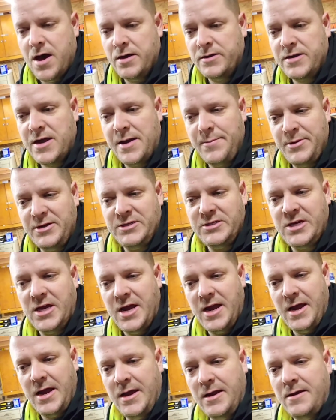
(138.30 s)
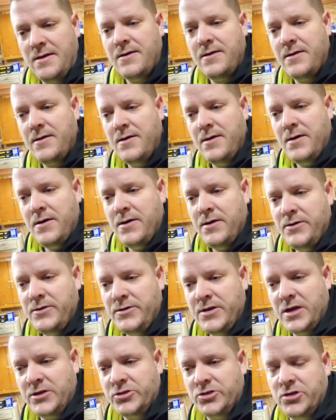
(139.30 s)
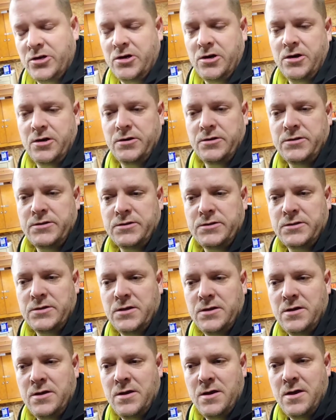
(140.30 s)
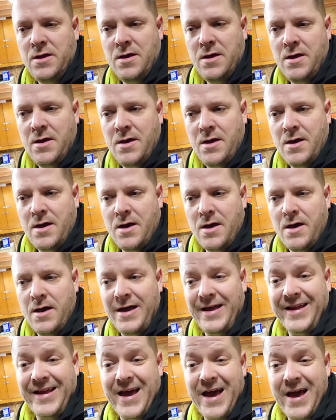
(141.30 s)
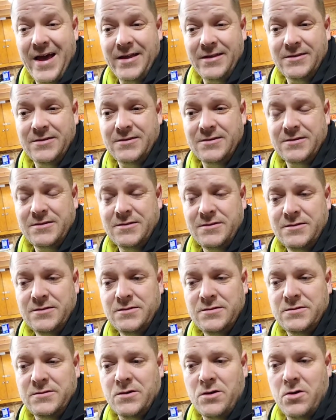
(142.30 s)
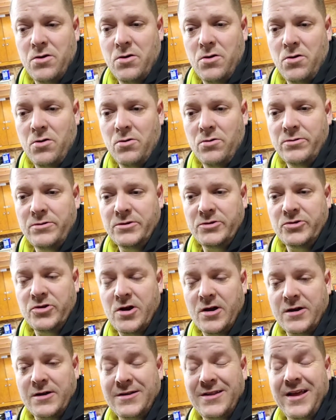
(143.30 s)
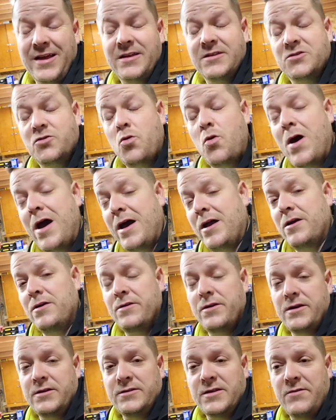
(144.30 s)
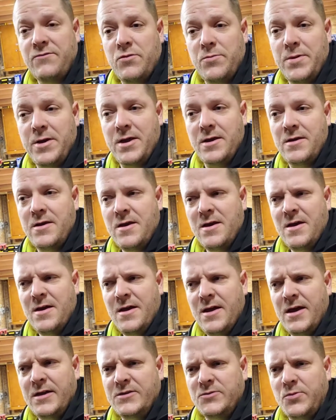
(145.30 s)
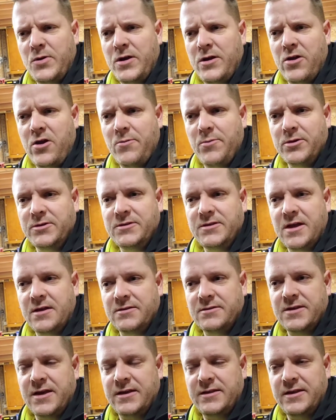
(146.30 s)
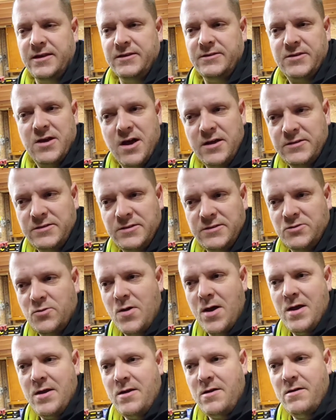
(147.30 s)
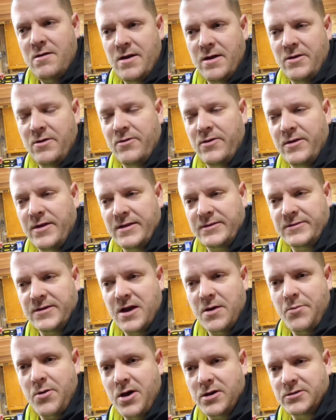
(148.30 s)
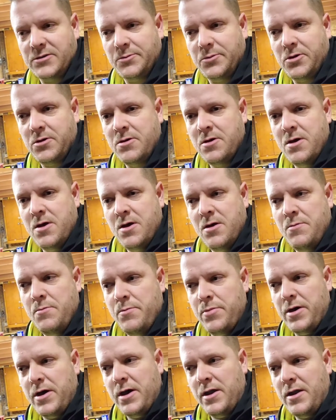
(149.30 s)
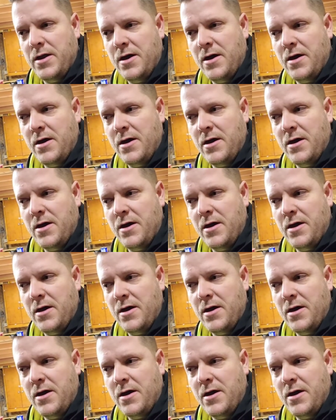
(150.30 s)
timing chain, tensioners, and guides. So the truck is quieter than it's ever been. It's weird, it almost sounds like the exhaust is quieter. I know that that's not possible, but